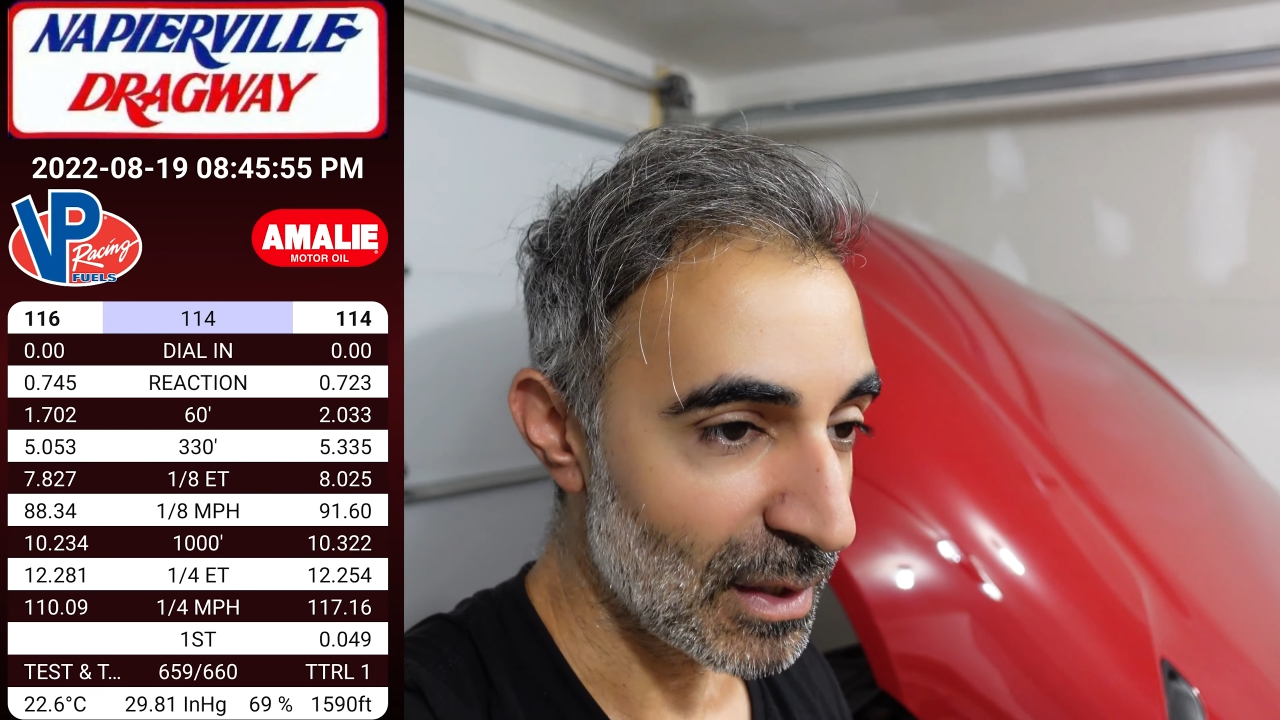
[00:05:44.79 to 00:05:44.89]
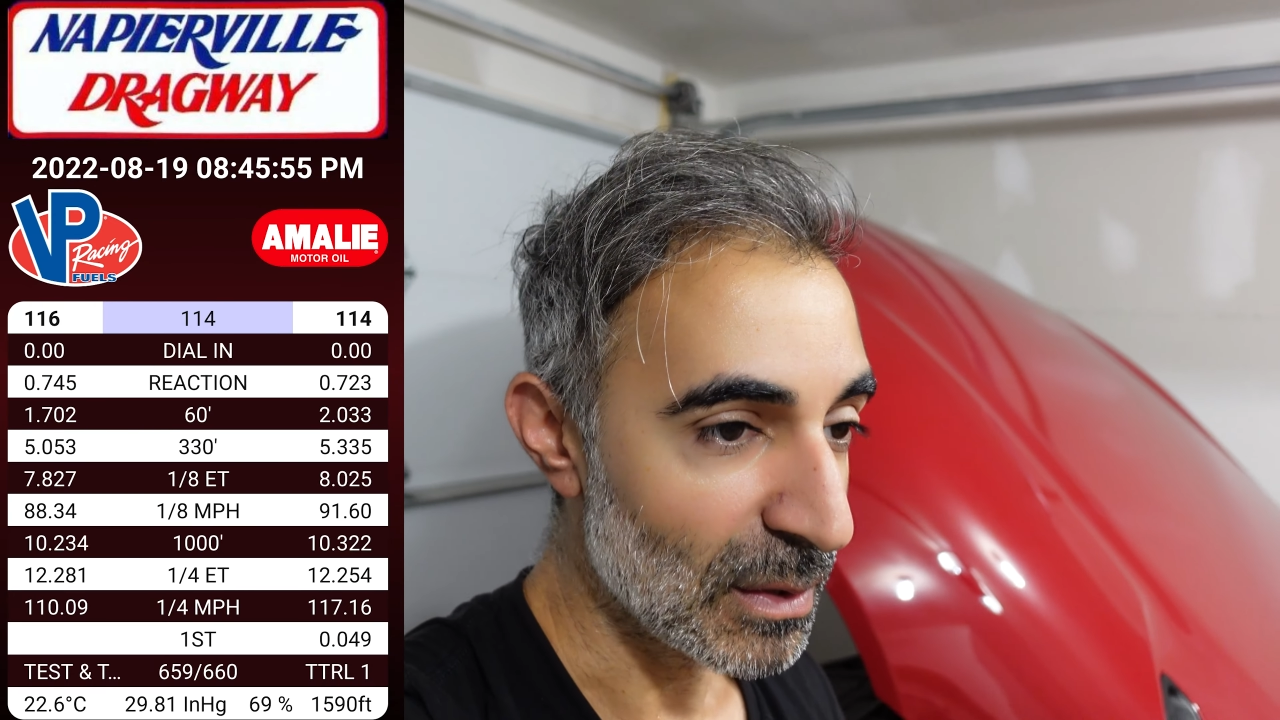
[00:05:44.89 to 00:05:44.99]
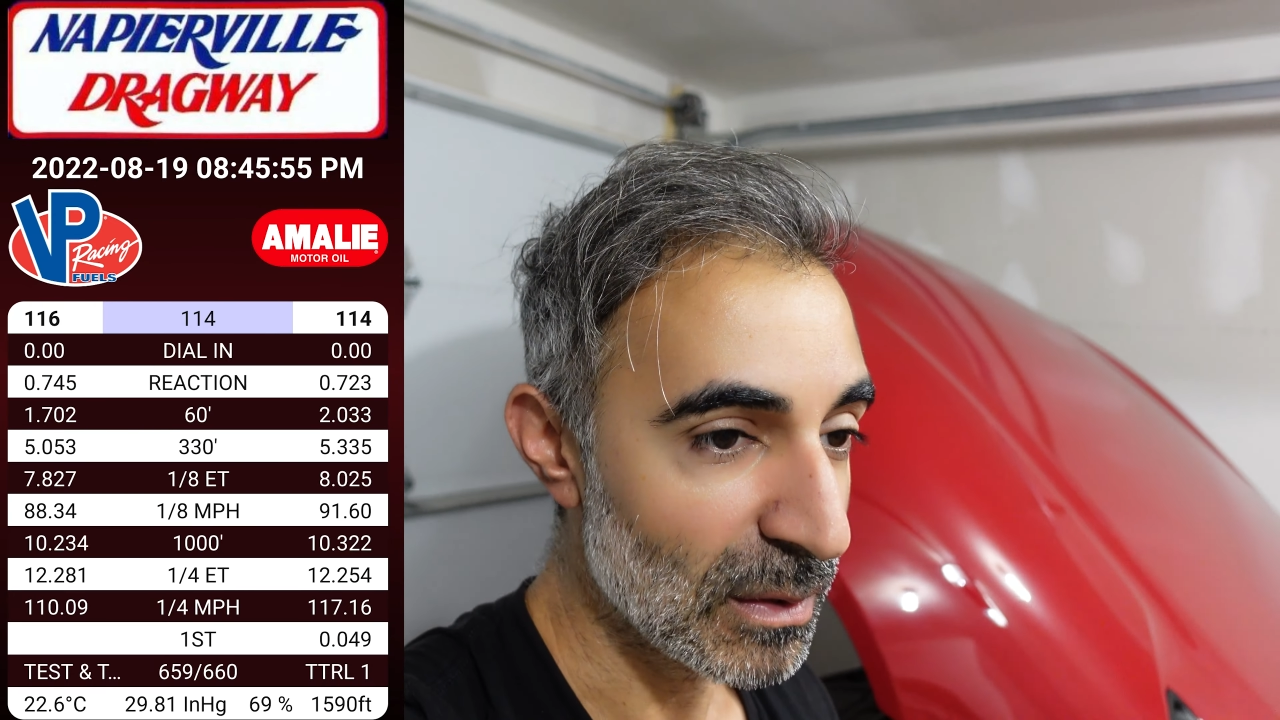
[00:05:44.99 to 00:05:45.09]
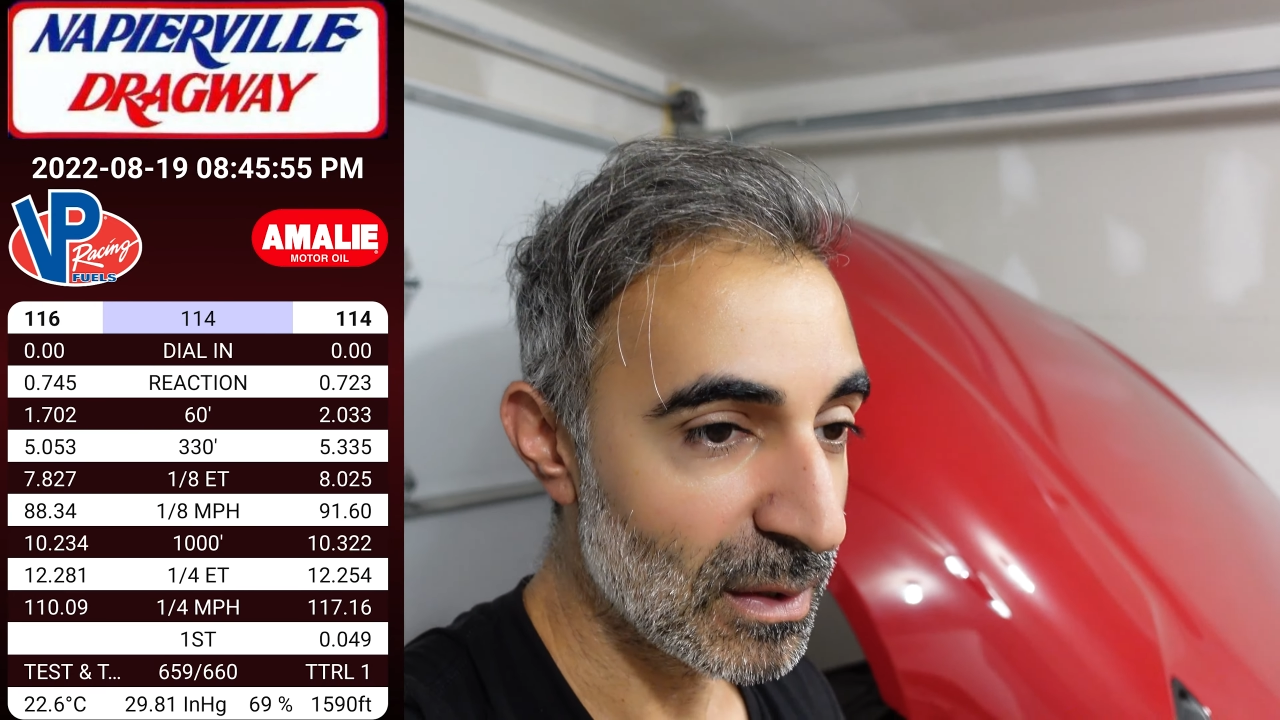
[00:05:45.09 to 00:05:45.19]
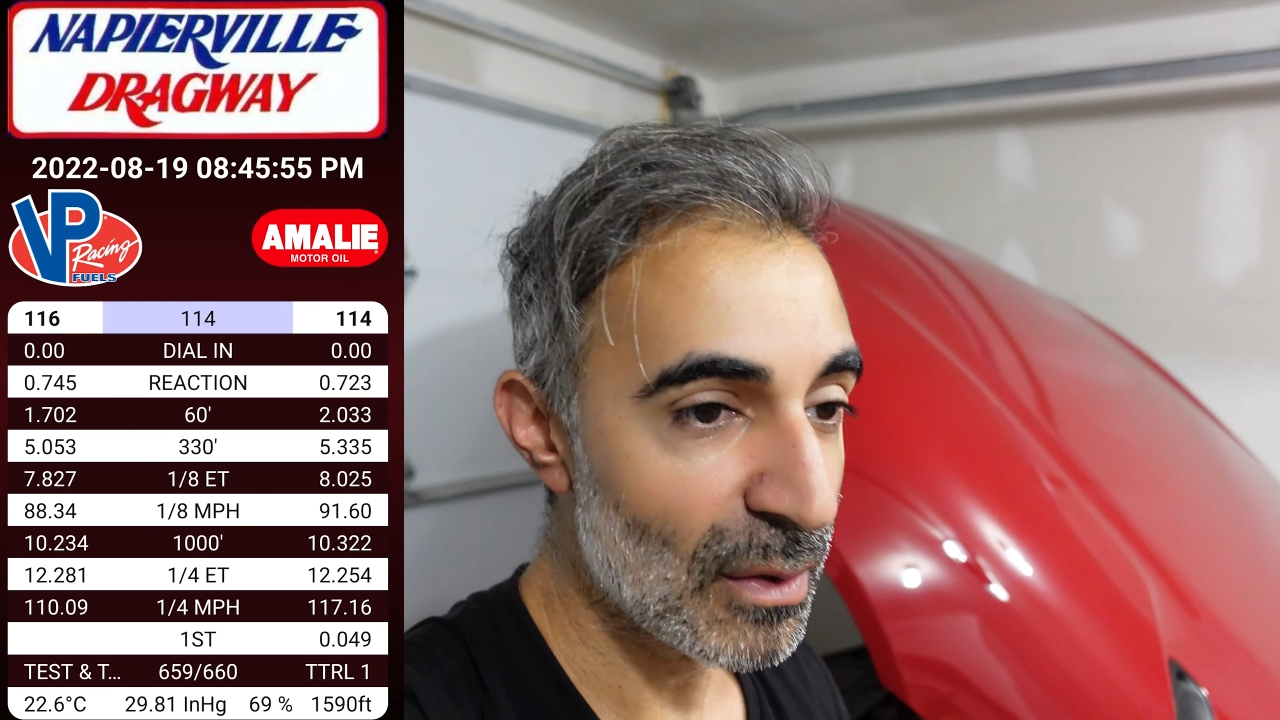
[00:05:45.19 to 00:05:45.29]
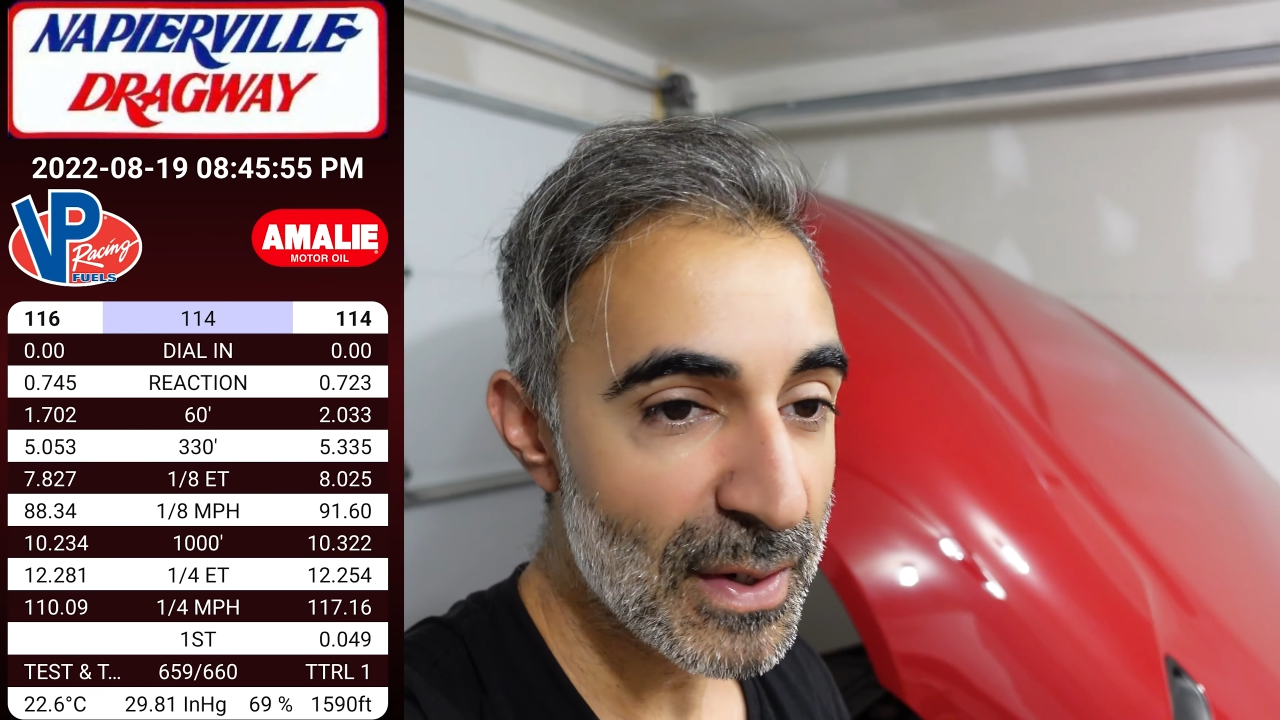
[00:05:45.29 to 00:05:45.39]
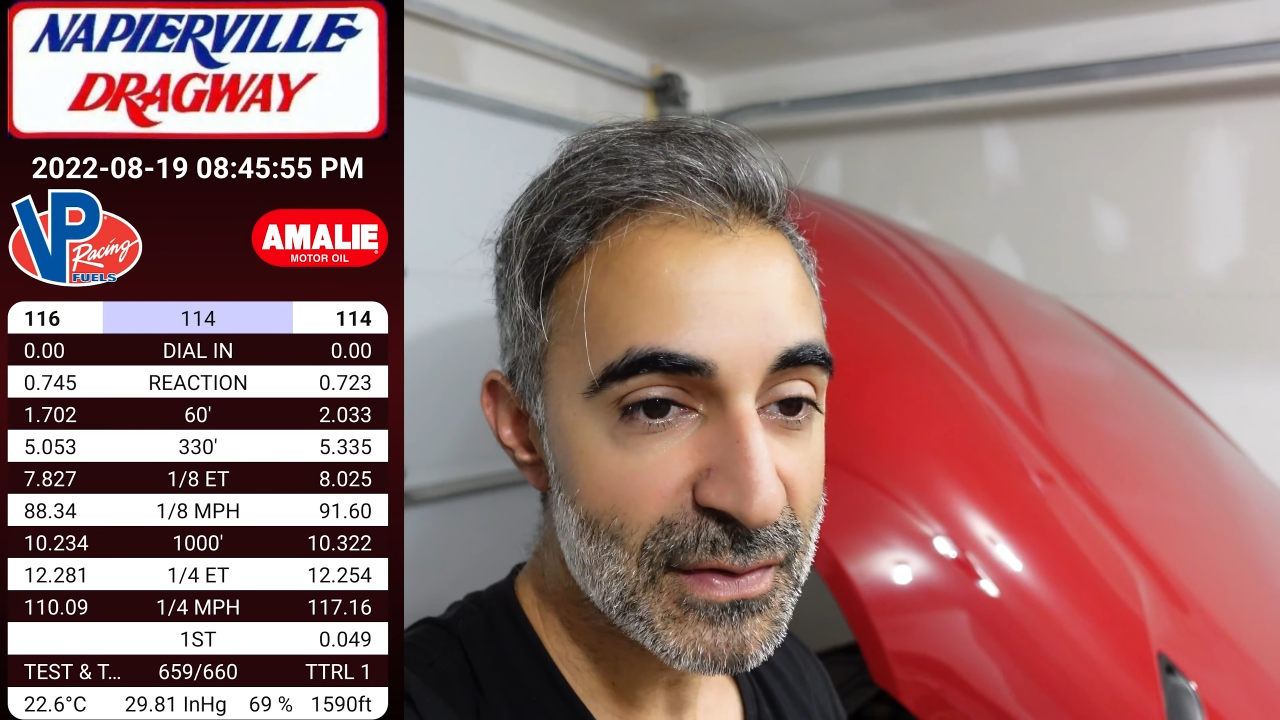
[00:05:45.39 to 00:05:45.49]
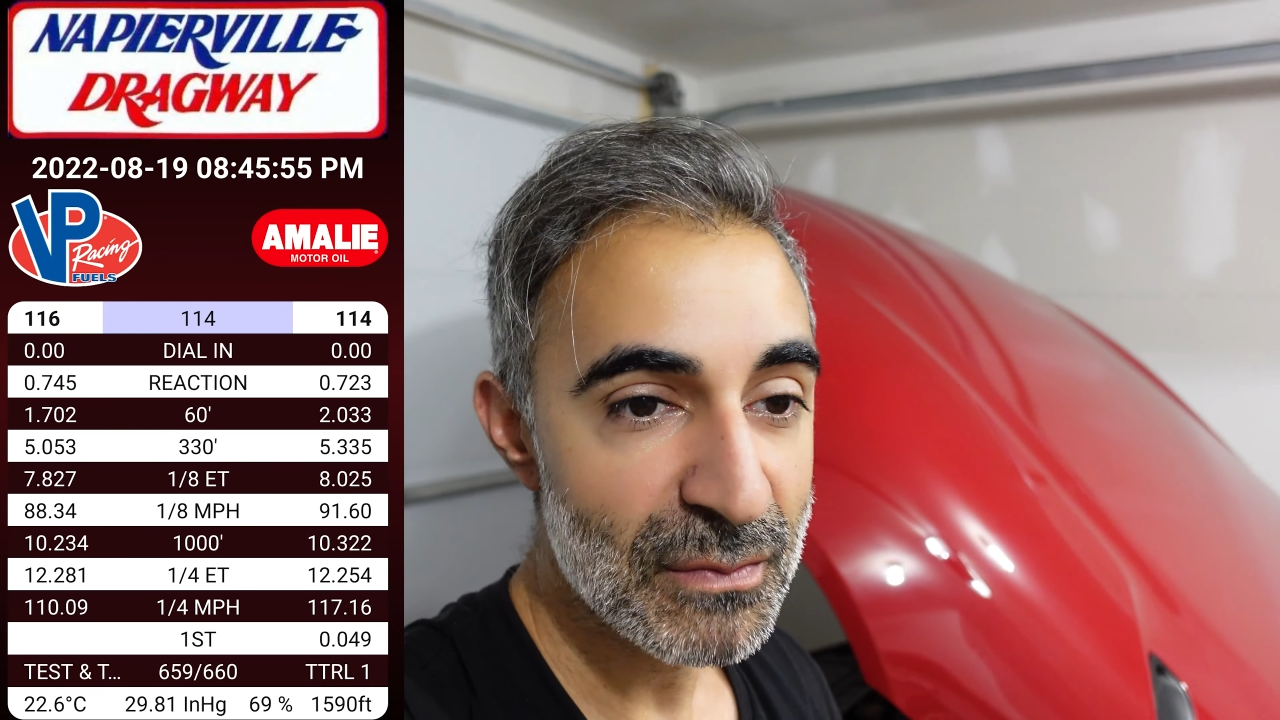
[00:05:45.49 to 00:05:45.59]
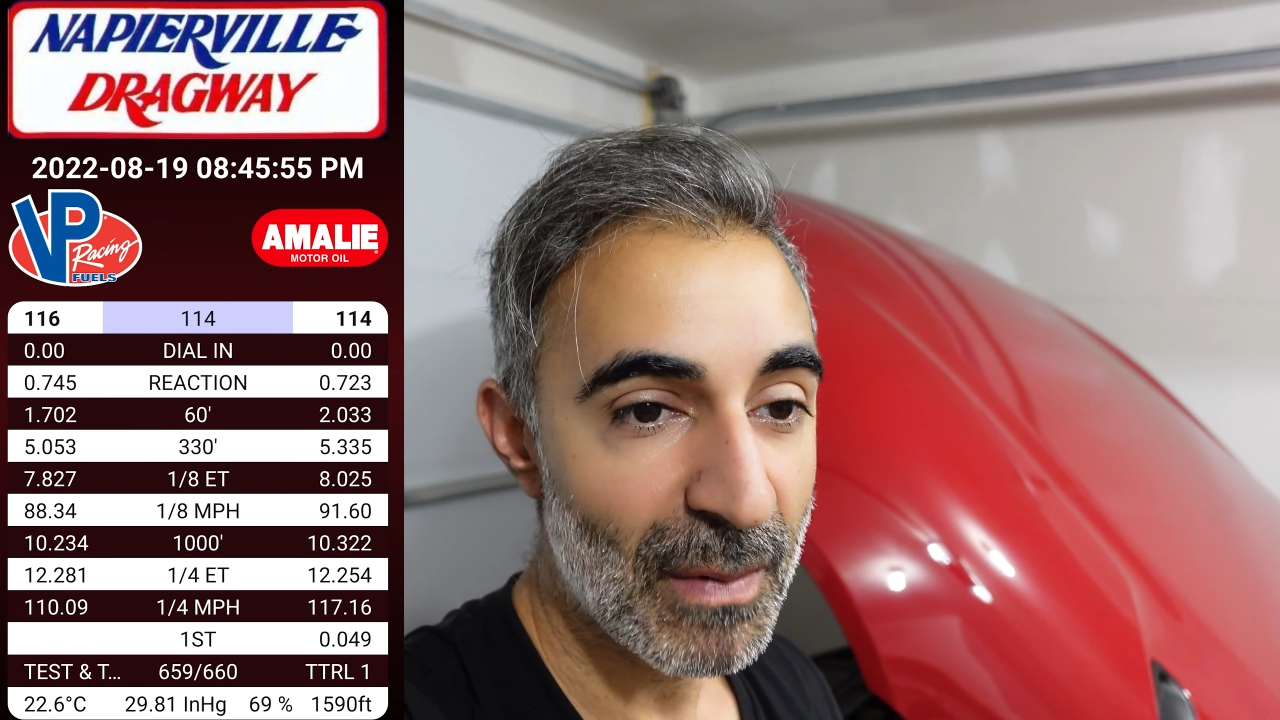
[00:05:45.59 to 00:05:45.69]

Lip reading: lowest